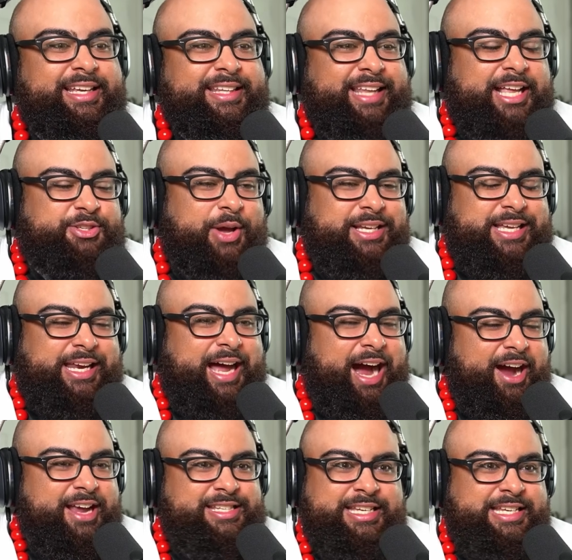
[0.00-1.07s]
That's why it's kind of
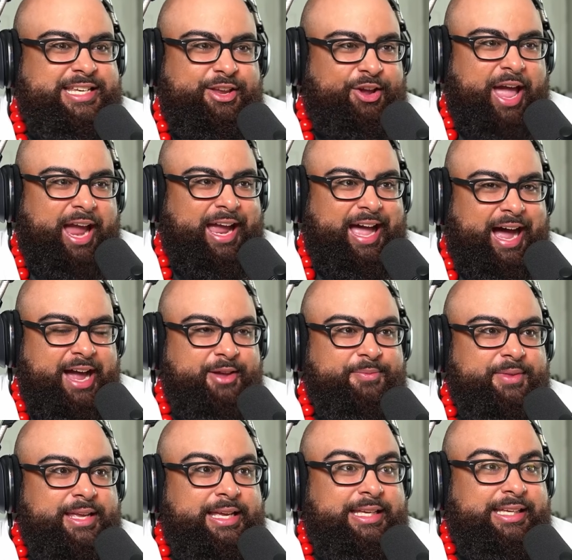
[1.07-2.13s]
hard. You can't get hyped.
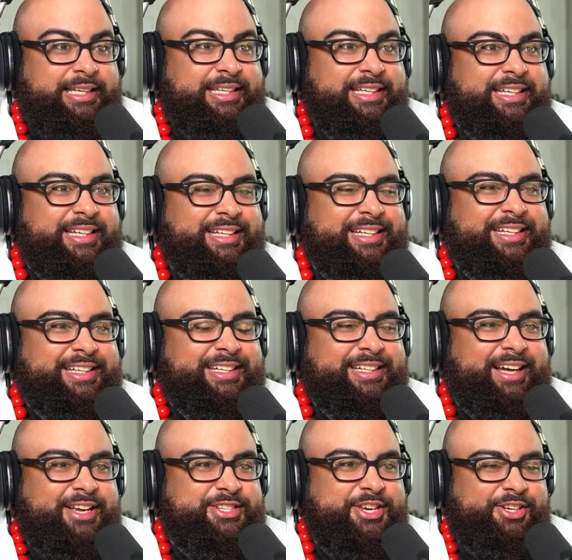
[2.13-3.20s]

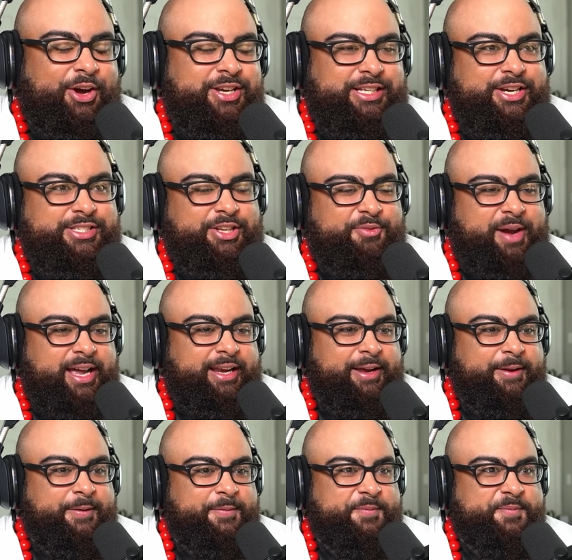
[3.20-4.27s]
Because you know he's not using no mighty.
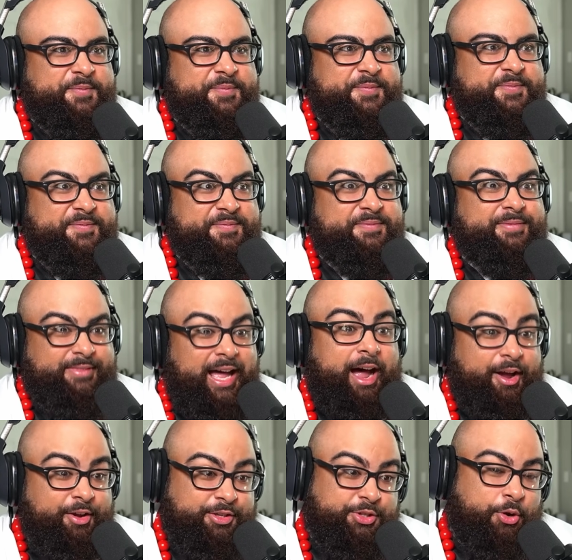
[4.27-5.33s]
Now
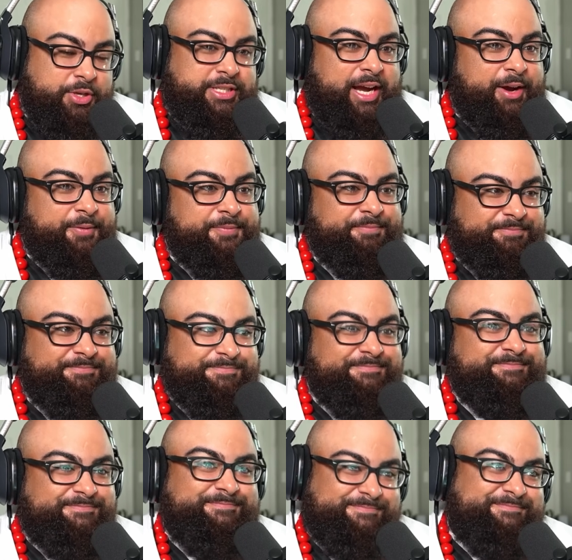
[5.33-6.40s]
it's go time.
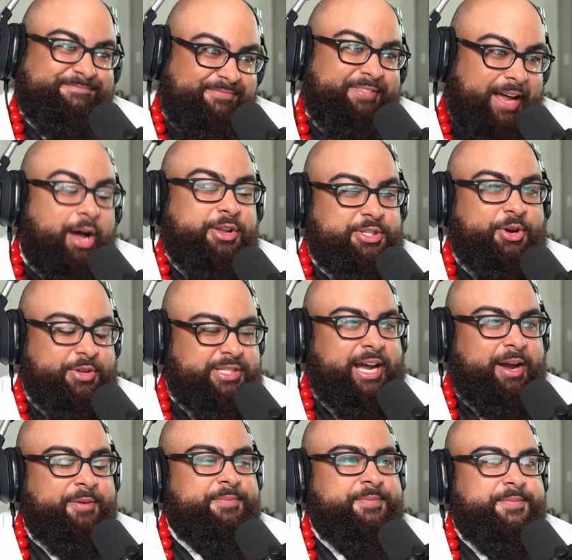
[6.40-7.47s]
Now it's go
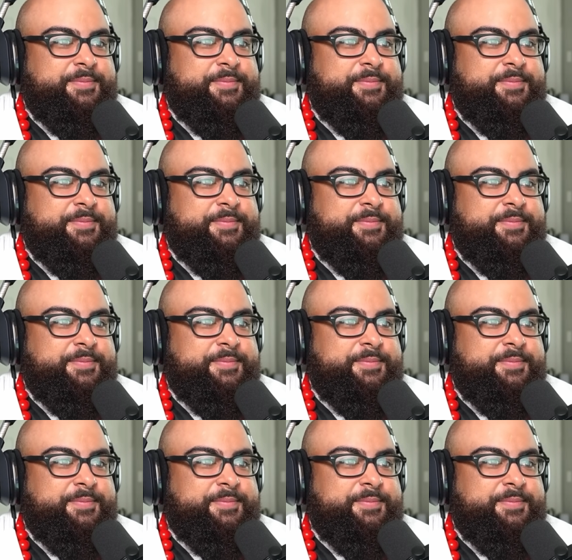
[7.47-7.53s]
time.